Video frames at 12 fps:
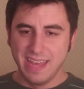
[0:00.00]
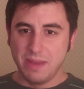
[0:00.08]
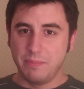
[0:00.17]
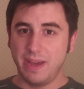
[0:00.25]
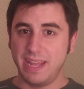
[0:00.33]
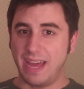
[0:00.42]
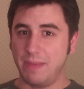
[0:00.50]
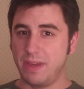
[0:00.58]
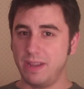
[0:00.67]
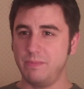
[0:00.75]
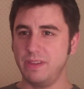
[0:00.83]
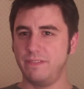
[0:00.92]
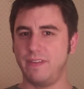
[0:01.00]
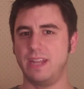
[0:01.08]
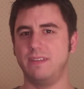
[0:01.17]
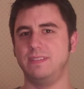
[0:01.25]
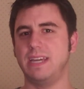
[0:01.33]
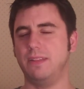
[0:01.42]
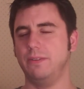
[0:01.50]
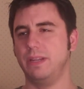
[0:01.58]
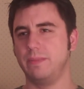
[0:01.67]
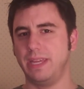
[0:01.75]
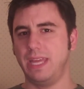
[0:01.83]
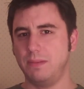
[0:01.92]
But I'm not a big fan of
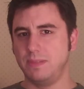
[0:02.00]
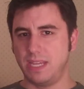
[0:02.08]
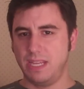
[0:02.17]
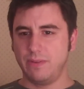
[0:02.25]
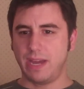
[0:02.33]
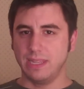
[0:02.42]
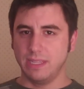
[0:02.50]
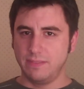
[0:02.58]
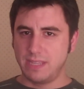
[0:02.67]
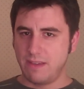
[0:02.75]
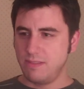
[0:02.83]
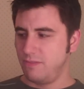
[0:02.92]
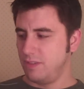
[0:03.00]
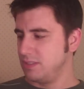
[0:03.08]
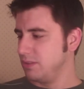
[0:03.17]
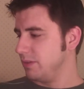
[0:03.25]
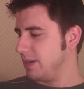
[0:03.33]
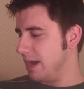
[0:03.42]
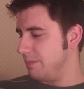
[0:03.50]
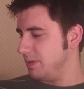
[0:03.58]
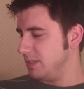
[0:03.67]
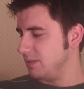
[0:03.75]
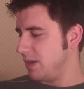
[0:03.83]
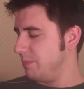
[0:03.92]
downloading my games anyway. I love to have the physical
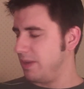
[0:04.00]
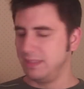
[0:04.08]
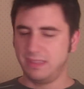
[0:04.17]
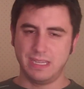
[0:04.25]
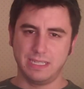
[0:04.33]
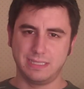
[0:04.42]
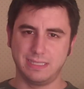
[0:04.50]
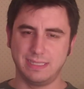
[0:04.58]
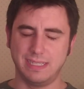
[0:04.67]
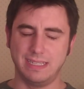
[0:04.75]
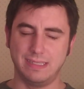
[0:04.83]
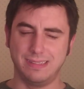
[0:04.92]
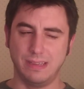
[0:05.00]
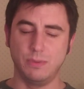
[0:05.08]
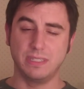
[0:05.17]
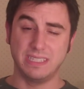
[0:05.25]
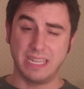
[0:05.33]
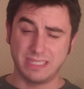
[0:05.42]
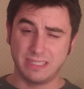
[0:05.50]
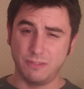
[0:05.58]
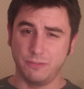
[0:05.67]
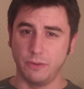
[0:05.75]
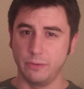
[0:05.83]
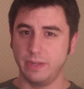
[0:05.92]
copy, so I bought this. It was less than
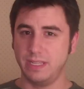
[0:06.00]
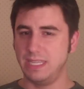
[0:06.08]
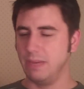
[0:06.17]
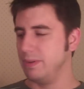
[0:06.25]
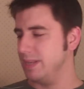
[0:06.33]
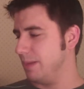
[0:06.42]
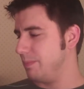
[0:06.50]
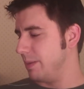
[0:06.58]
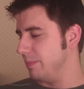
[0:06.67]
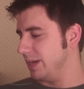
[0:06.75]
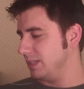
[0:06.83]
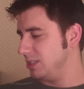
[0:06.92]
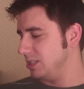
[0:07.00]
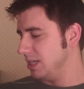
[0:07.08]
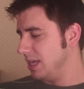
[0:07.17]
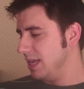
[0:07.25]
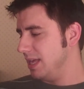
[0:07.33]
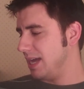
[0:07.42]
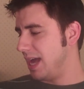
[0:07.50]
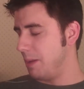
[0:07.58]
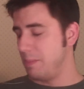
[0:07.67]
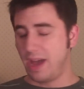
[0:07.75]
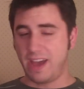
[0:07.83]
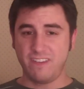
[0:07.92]
full retail, but not by much.
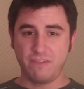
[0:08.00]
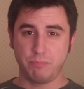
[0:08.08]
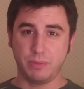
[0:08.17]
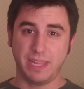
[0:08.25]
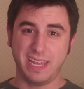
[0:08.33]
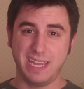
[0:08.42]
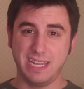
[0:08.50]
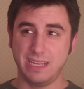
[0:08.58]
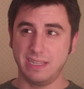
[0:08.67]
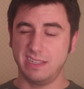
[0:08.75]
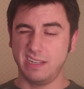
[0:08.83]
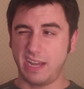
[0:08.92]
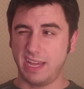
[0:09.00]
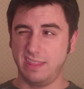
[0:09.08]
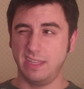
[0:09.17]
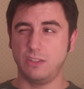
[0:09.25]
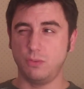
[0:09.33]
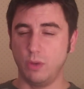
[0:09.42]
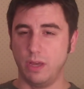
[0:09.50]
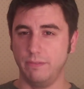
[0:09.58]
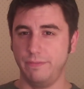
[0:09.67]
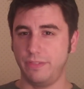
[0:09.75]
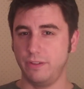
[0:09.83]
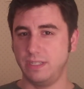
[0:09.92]
I've played, I think,
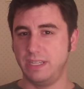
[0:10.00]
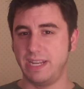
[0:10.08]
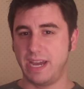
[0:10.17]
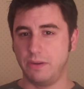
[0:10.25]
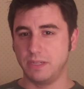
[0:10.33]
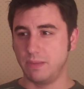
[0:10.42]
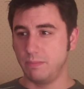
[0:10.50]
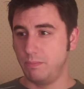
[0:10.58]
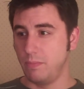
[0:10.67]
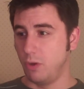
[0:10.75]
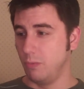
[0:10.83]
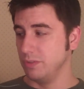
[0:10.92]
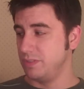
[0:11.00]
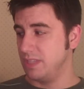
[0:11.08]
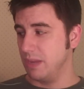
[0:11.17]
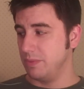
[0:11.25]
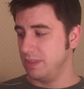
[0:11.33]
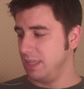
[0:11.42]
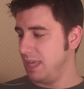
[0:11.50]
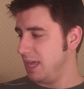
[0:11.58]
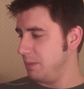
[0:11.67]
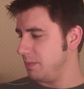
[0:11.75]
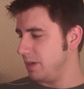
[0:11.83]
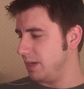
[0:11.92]
13 hours. I'm almost done with the
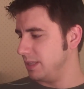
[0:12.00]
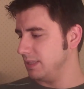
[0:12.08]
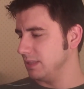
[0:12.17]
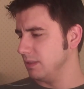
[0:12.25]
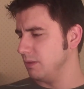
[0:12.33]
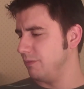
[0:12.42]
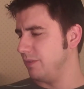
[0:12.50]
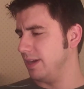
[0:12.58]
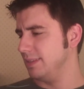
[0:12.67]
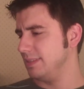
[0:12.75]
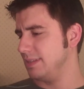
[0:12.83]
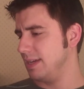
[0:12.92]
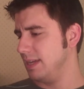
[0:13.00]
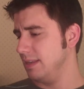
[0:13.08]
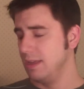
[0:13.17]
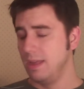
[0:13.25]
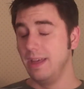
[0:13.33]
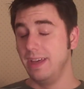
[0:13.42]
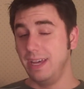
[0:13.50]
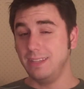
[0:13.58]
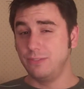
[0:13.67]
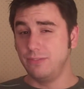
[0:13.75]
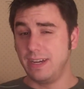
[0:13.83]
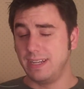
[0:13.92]
game on Levant's side.
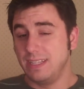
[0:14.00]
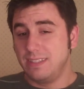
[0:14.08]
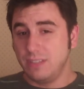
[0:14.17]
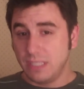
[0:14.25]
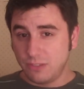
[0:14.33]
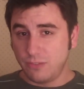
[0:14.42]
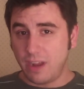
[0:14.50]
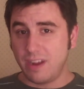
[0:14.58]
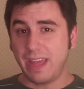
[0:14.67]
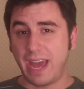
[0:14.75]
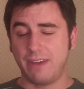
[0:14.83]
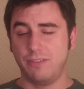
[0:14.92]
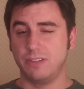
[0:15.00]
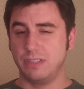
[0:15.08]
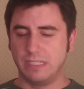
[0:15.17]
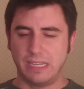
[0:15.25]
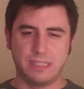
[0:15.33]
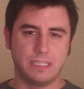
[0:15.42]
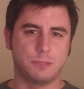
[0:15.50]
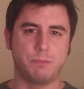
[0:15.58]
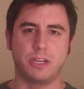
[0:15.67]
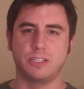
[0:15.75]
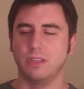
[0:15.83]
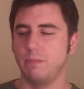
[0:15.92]
It's fun. It's very average. There's nothing
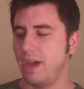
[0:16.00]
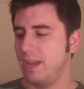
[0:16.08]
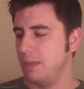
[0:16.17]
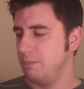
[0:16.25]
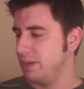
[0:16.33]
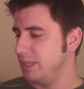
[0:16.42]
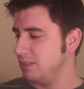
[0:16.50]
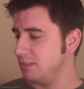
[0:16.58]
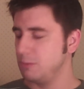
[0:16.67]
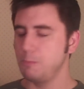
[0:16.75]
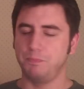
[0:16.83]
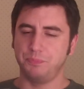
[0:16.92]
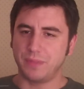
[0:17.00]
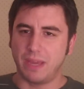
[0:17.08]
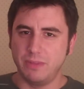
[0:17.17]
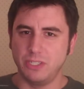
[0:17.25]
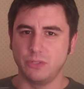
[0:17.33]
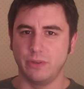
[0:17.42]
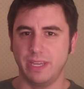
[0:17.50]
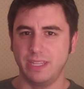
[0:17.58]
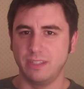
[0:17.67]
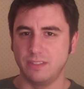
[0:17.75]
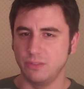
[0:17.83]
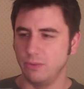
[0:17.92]
special about it, but I'm enjoying
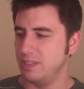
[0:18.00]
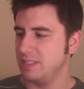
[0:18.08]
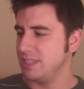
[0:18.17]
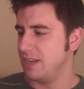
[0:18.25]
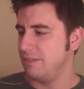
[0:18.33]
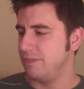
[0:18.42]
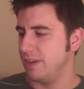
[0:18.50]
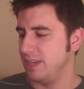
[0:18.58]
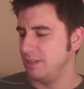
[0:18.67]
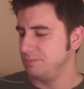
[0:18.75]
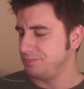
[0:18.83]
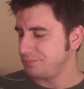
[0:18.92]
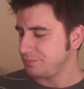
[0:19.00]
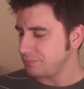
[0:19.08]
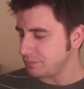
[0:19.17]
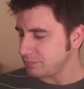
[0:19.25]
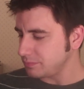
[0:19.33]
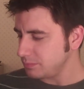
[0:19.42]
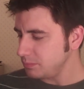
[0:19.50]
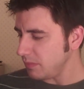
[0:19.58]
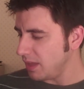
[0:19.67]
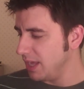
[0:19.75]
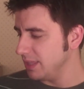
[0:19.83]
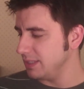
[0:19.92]
it. The story's kind of fun.
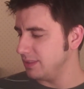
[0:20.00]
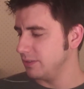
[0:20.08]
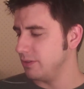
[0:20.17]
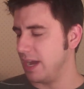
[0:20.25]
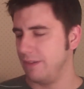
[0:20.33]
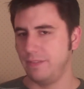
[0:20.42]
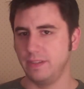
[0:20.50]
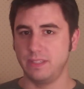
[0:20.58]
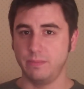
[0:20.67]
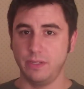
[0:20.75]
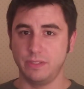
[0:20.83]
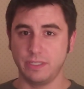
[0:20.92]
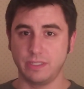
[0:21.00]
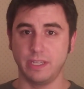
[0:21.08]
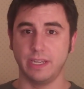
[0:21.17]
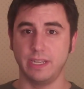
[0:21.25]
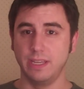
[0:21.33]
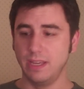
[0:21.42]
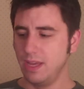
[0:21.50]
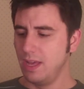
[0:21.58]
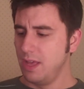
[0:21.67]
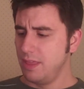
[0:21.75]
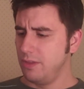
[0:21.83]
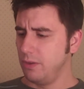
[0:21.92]
I like the graphics. The music's good.
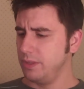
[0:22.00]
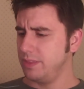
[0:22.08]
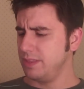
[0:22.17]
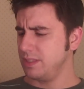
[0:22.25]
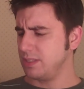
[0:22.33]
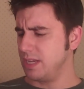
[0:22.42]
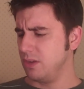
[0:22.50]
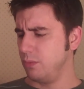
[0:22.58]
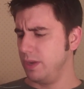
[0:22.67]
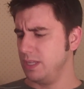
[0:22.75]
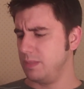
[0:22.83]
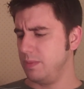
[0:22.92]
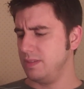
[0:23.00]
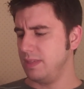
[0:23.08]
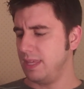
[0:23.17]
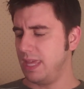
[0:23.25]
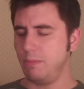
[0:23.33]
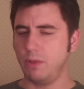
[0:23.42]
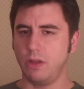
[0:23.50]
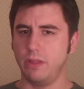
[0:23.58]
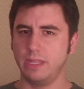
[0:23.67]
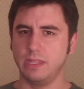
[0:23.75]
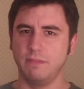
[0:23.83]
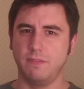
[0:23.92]
The only thing that's kind of weird to me is they keep
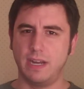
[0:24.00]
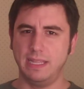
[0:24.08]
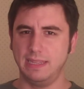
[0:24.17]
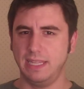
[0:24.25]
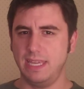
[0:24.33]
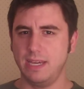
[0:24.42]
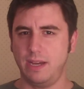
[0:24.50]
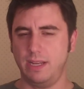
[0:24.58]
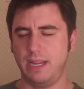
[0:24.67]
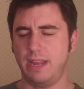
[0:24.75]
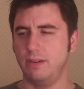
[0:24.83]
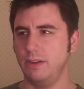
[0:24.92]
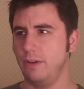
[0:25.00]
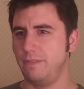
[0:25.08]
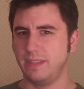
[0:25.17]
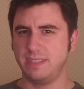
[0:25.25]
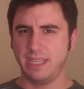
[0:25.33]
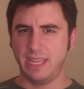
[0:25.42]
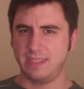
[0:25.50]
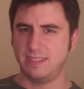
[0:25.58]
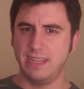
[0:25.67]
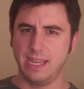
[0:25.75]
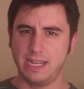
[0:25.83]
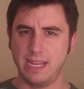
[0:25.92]
calling Levant Leon, and I don't know if that's like his
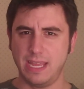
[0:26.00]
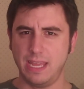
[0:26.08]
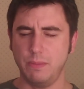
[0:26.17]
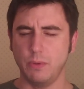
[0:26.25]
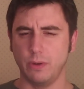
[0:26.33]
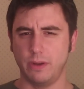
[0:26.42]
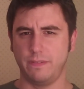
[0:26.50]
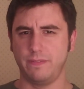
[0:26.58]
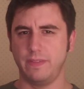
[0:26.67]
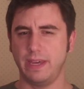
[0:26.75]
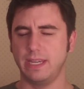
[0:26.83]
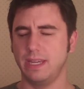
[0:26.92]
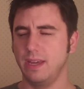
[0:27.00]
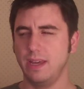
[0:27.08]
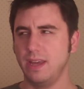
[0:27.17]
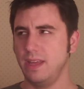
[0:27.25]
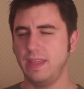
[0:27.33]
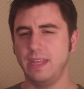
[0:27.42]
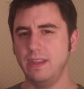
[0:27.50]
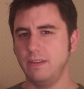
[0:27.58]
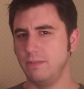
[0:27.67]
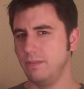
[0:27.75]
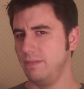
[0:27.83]
nickname or if like they didn't